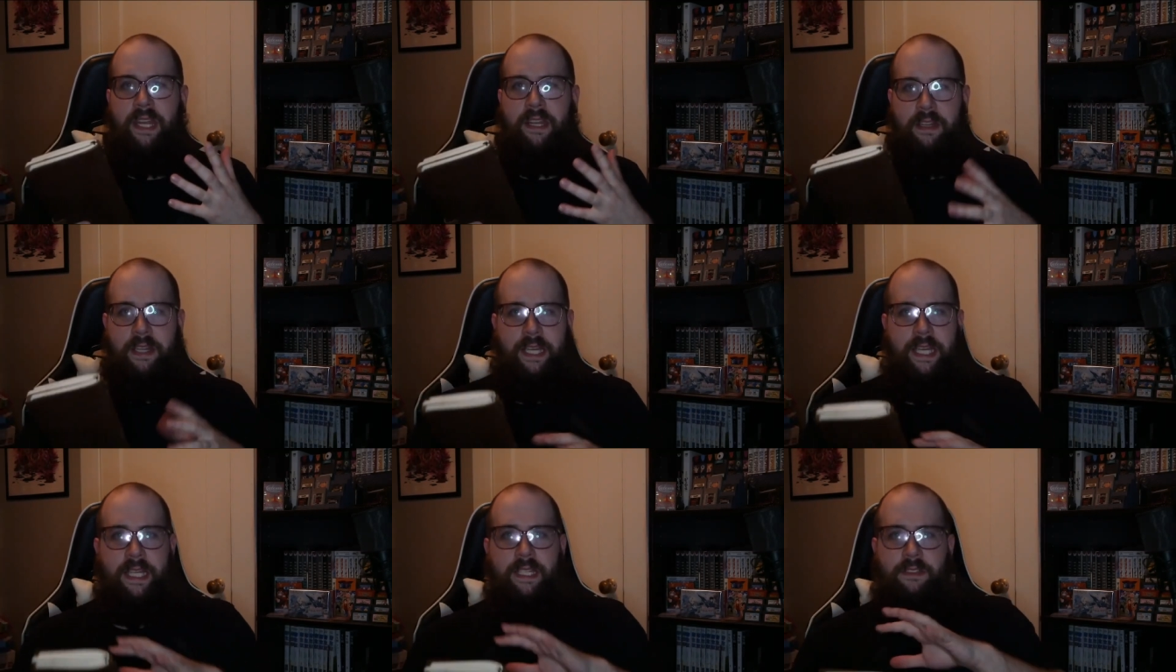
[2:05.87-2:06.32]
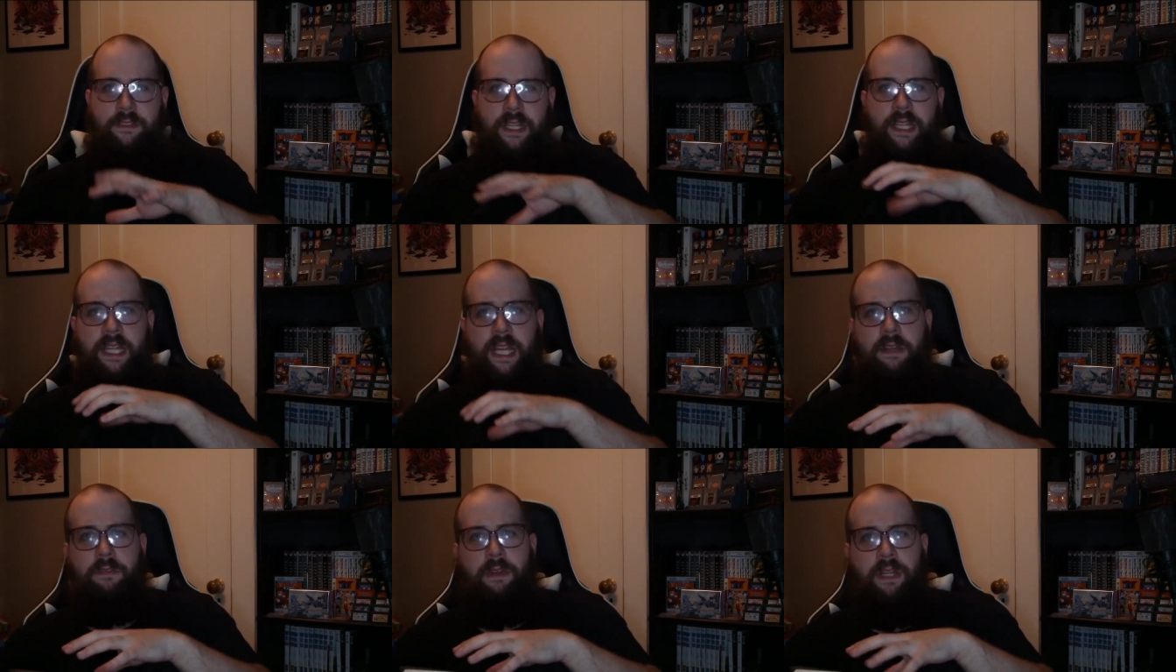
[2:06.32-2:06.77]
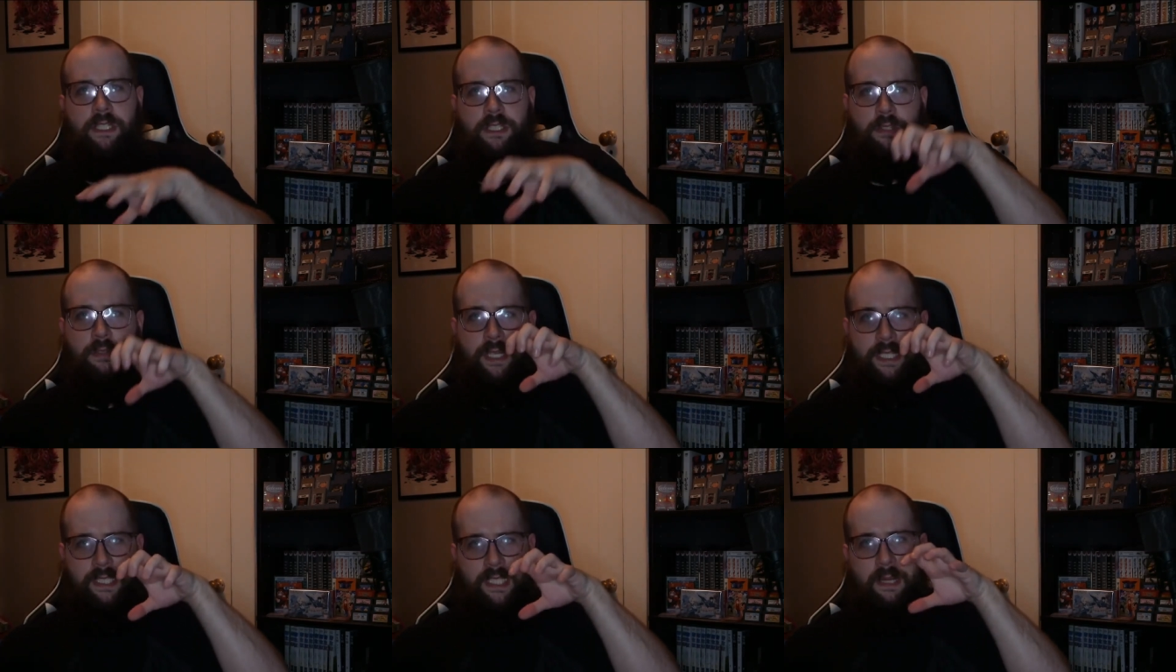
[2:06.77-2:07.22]
it so that residue has
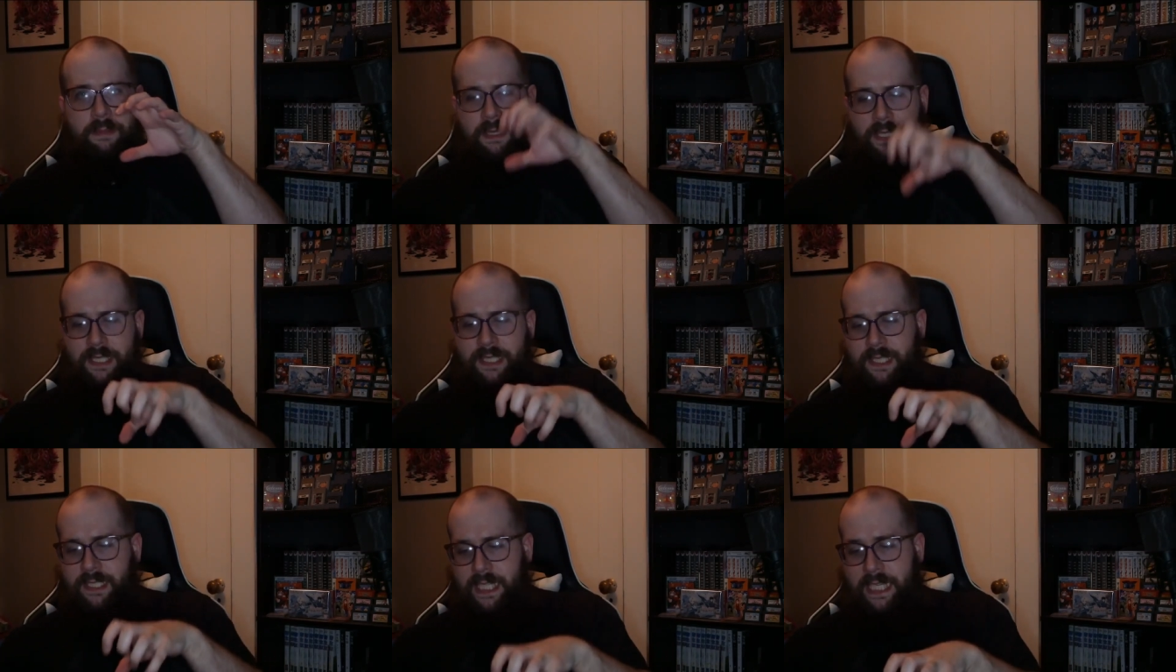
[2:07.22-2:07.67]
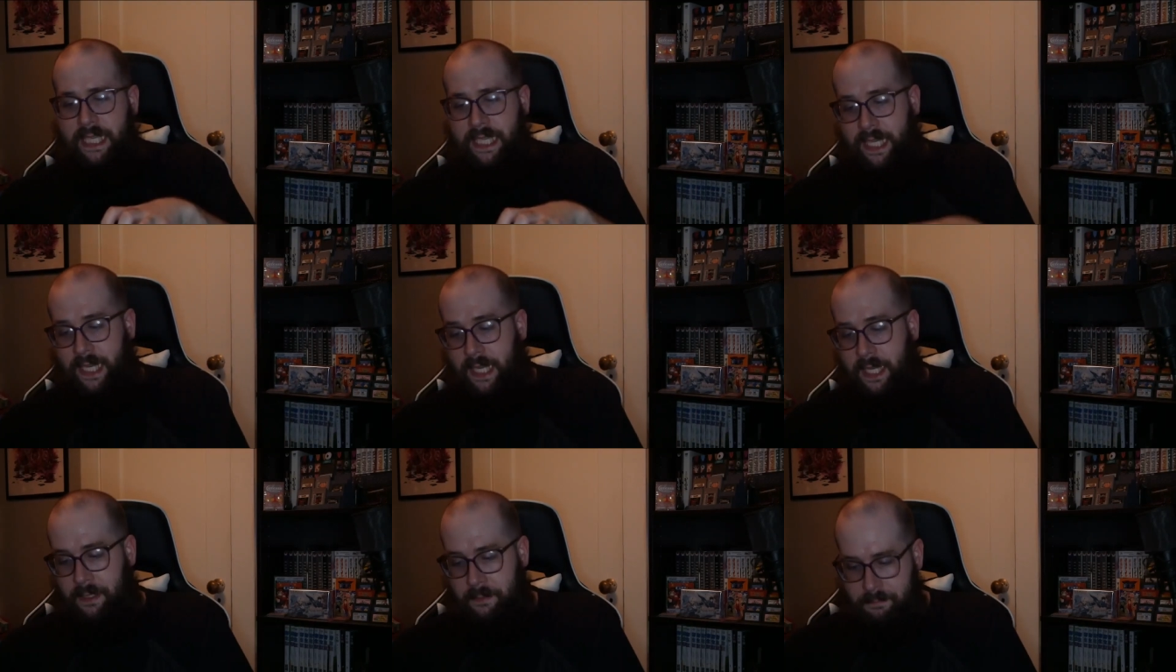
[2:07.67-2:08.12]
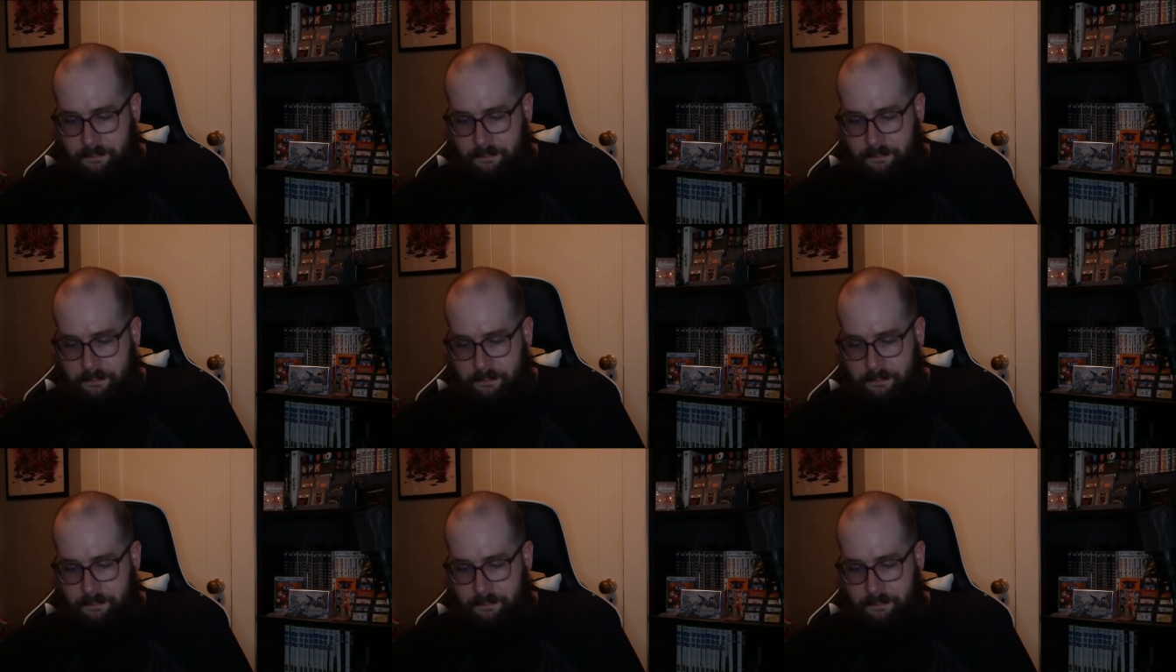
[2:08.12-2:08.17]
time to sink in.